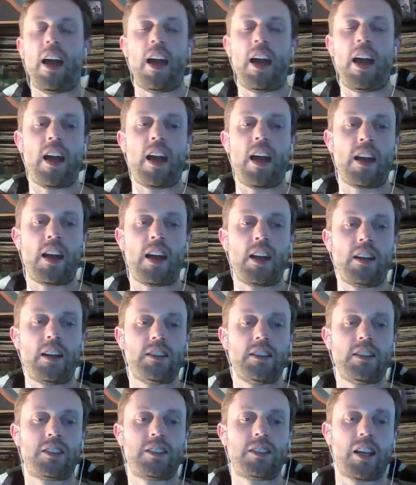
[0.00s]

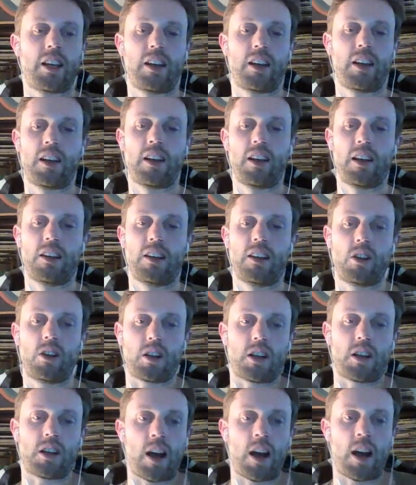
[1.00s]
And
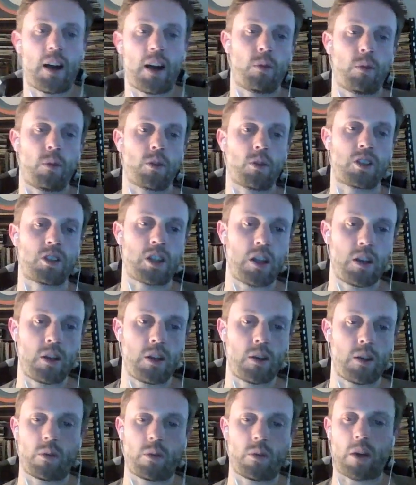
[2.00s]
look, we'll
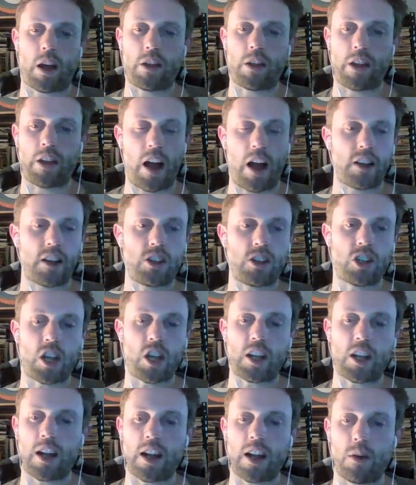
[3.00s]
see how the hockey's
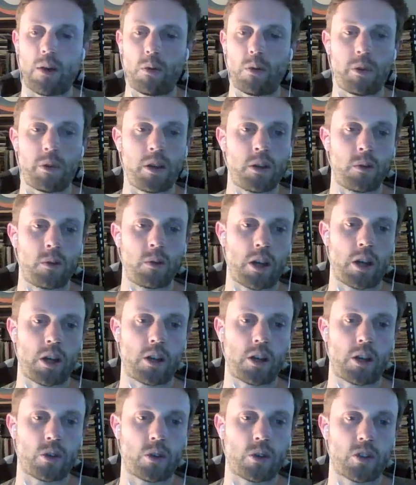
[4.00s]
shaking out. We'll be a week
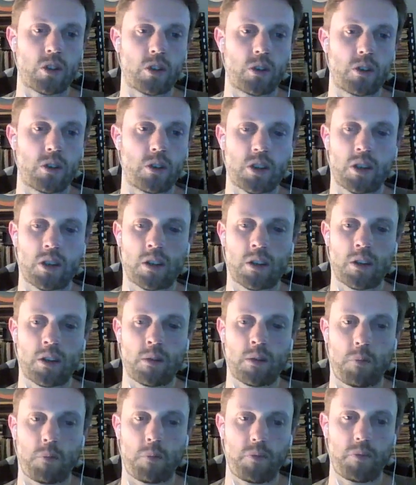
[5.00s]
closer
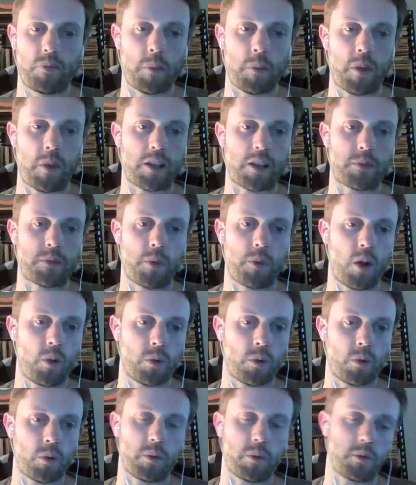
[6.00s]
to
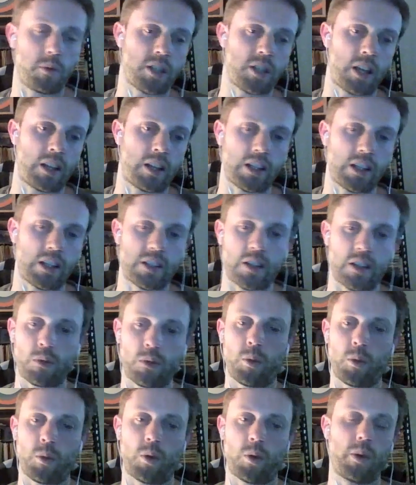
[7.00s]
baseball. We'll be saying that
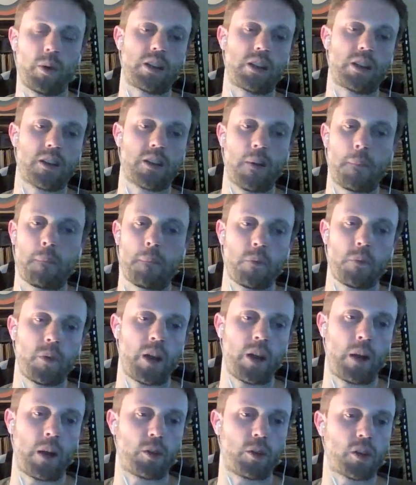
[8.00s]
several more weeks.
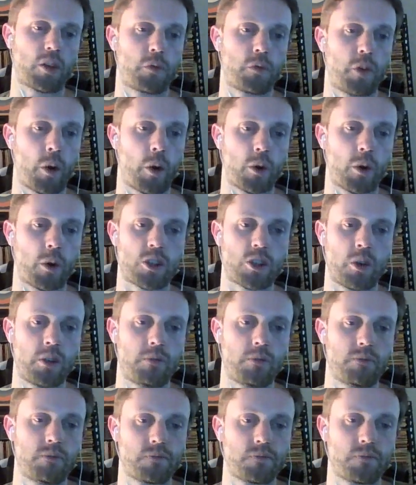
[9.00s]
But I'm looking forward to
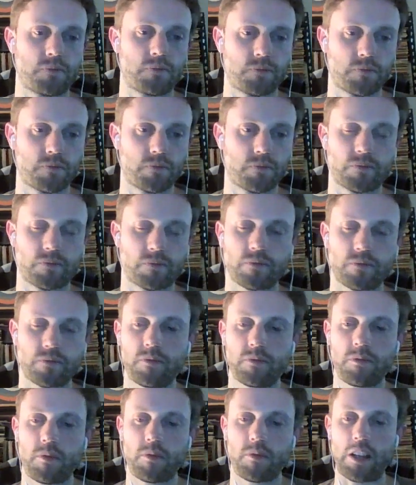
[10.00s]
it.
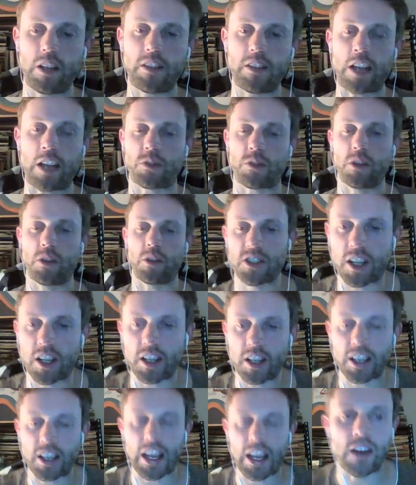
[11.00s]
And thanks for
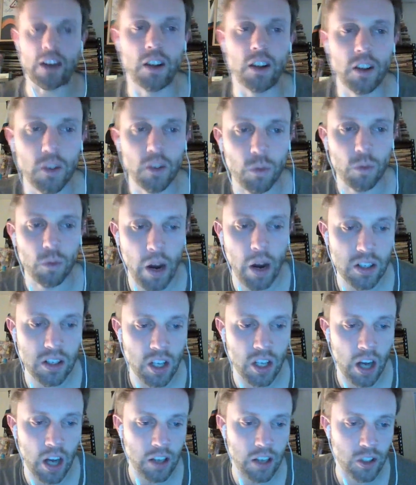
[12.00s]
listening. Again, rate
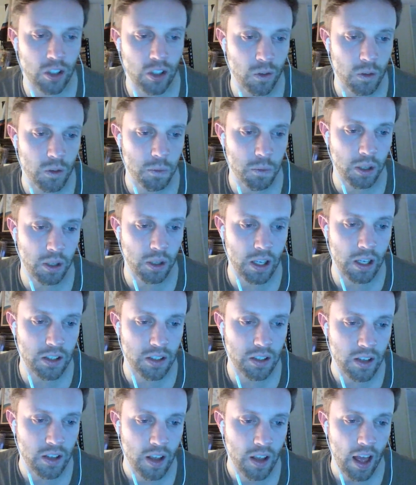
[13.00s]
us on iTunes,
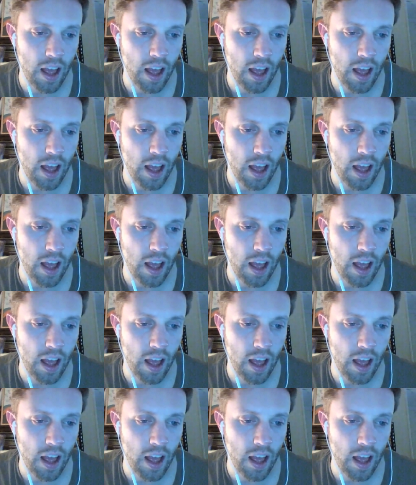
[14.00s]
please.